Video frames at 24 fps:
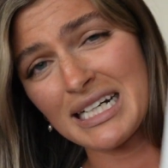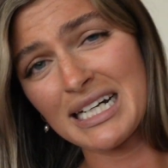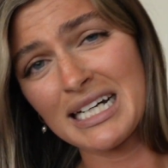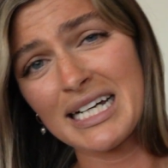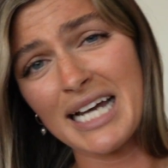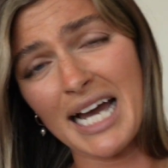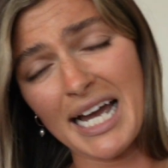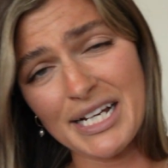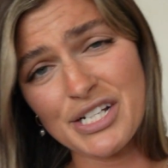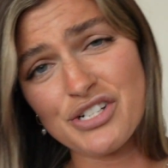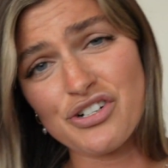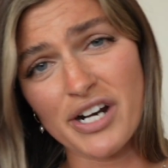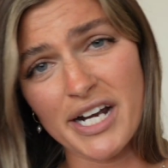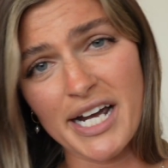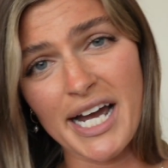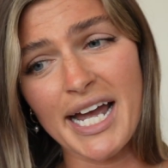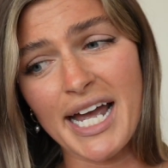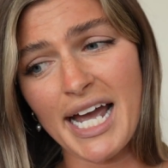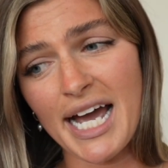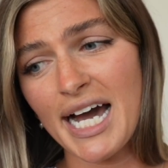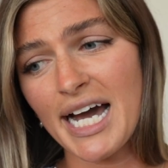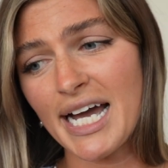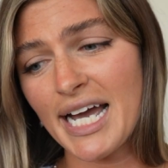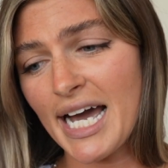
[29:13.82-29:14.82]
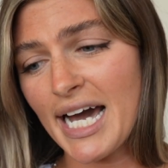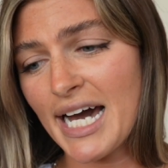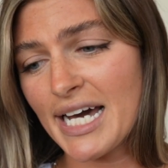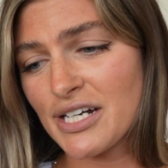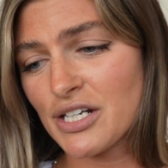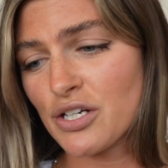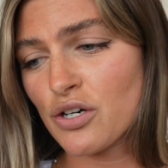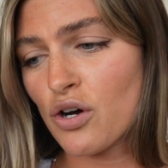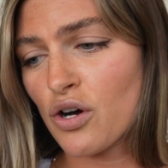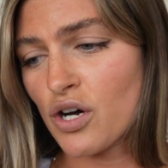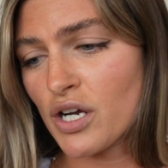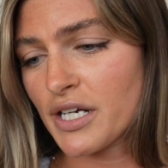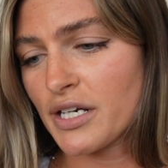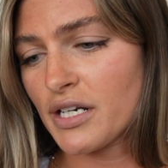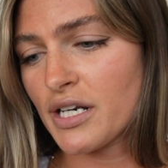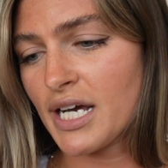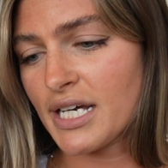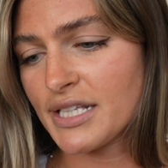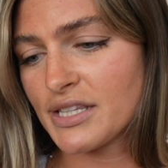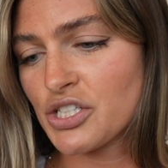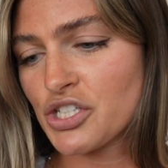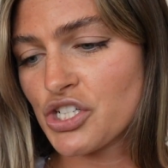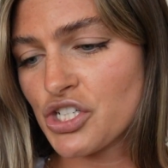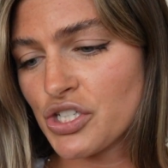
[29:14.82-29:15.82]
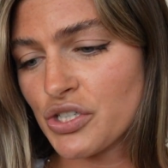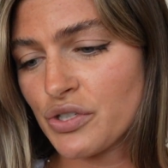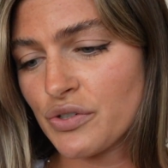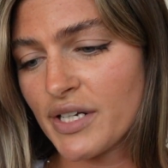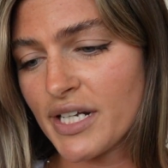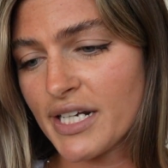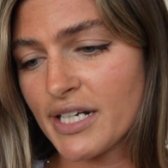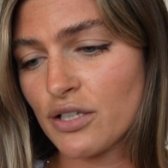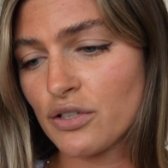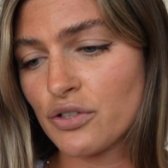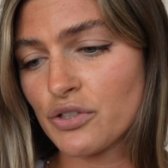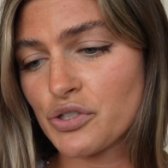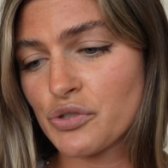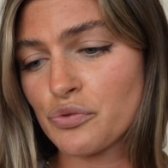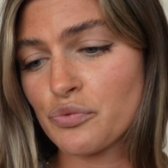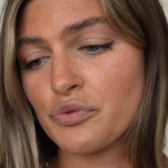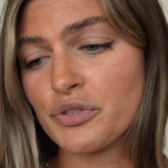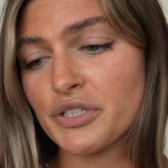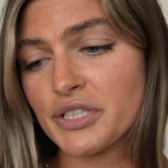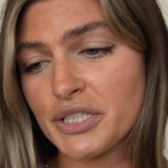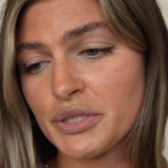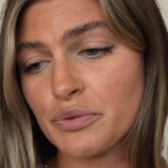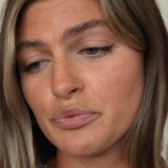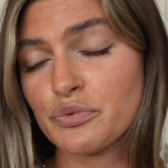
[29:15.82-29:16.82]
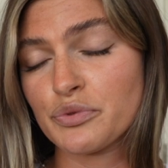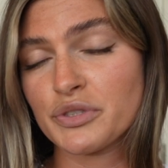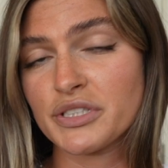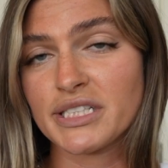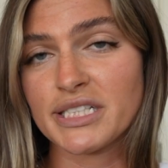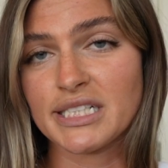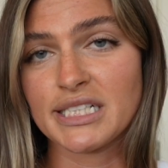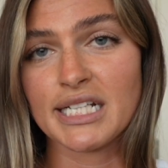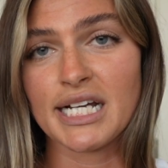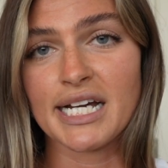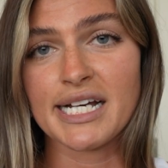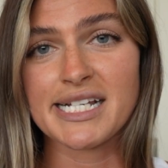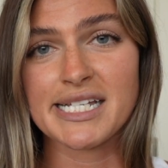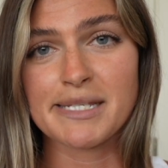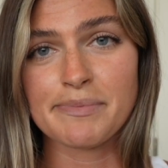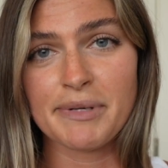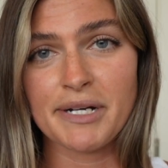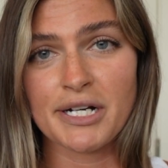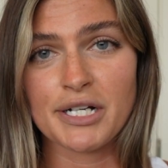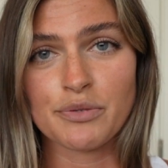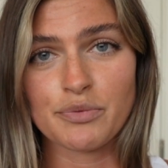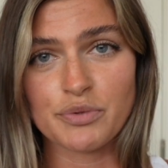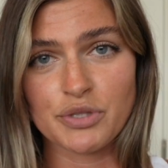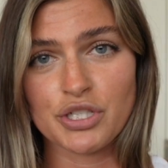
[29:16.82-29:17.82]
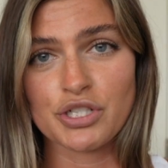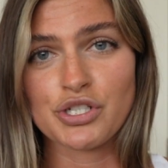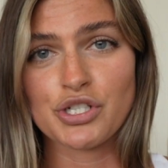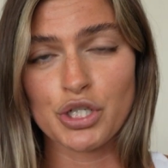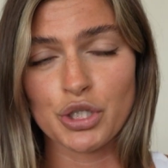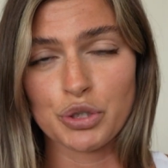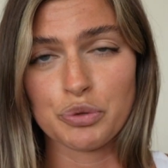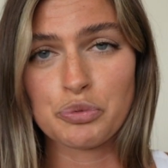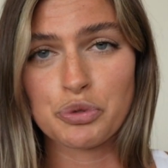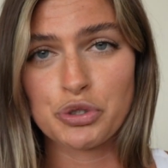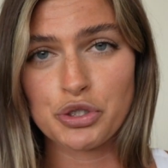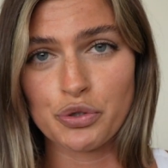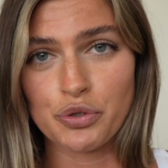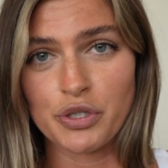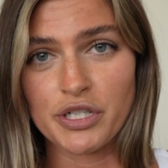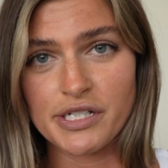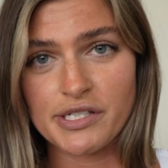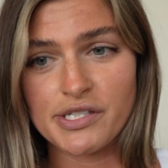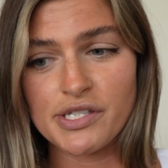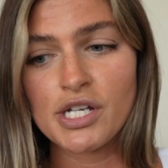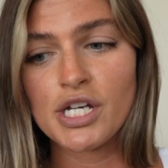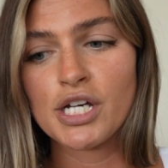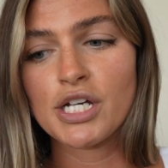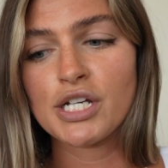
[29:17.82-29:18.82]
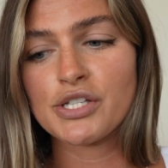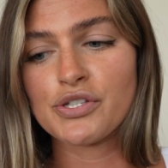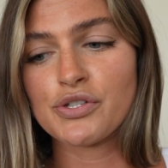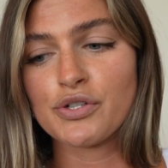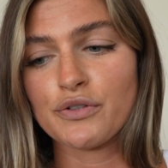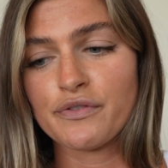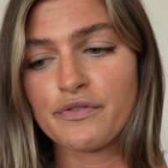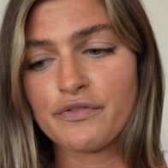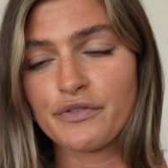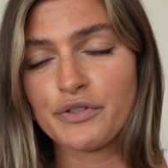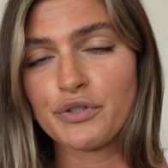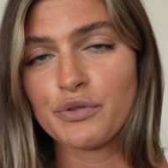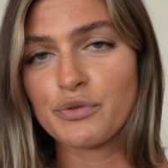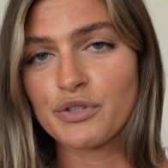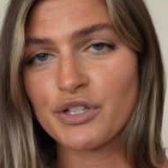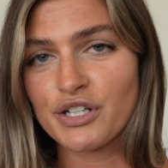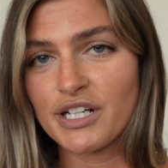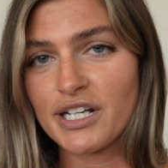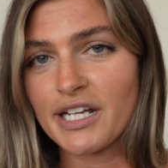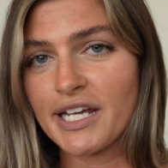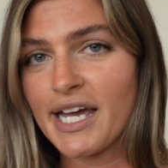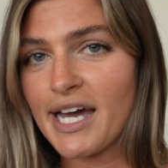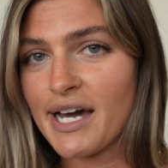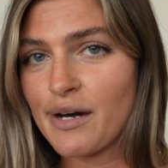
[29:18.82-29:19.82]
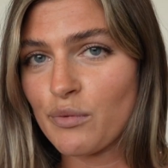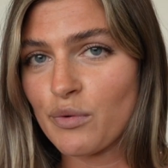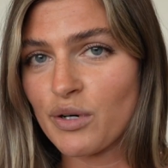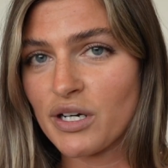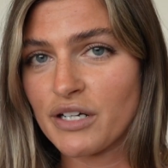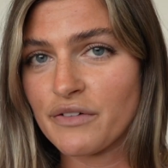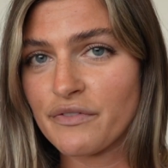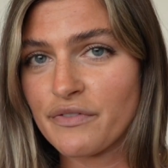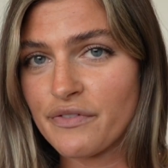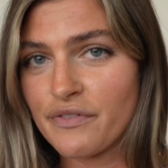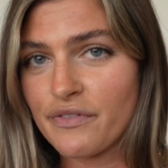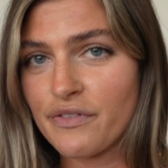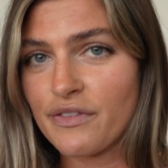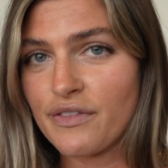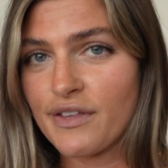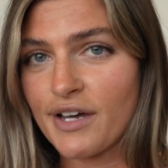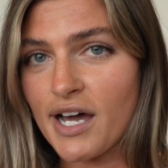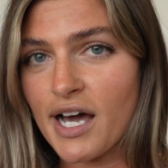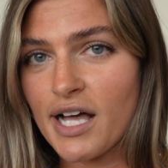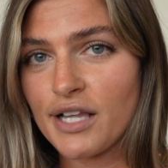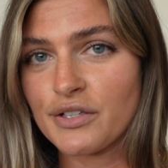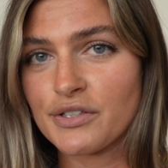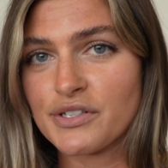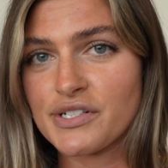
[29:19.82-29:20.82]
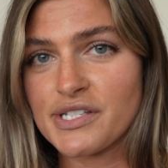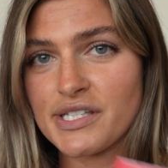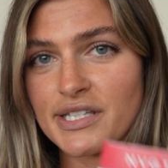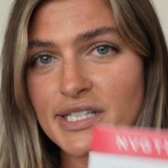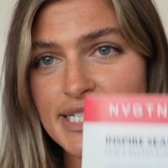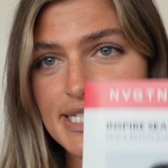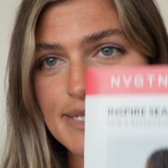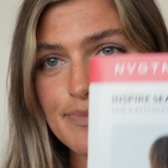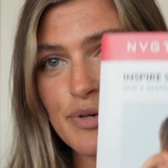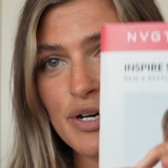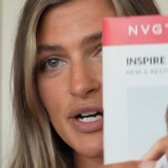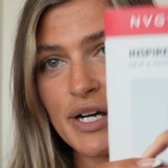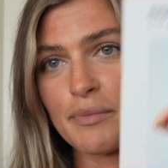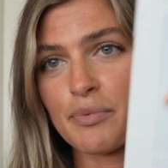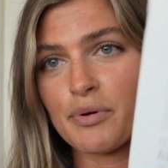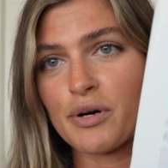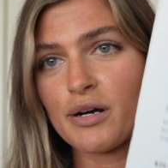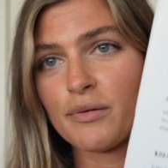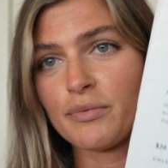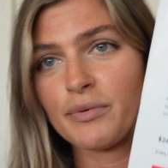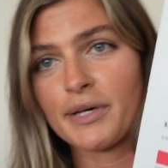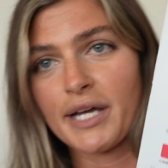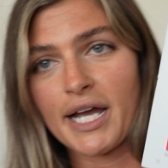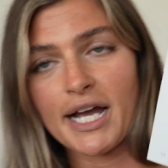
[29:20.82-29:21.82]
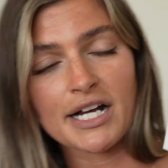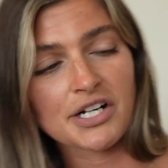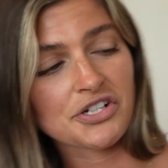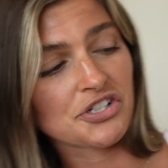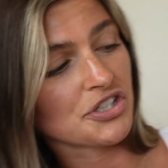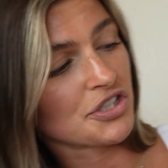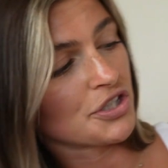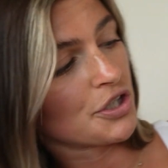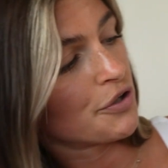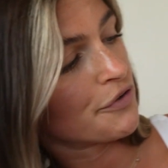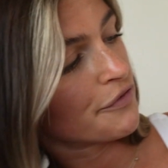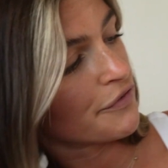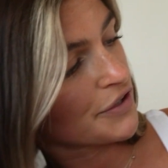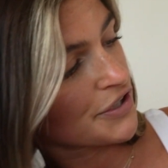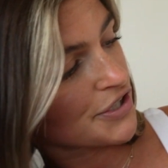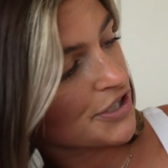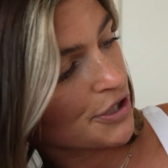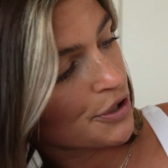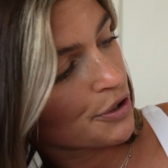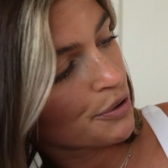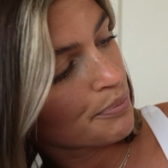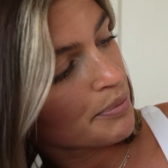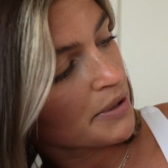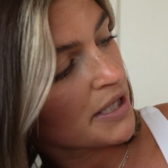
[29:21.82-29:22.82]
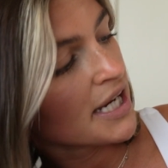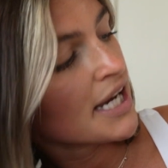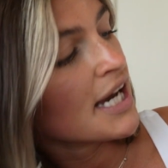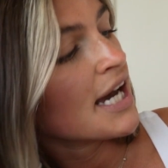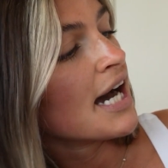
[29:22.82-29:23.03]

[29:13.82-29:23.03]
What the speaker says: I had it on at the shoot and it looked really, really nice paired with the taupe shorts. So if you were gonna get one of the colors in this bra, I'd probably actually go for taupe.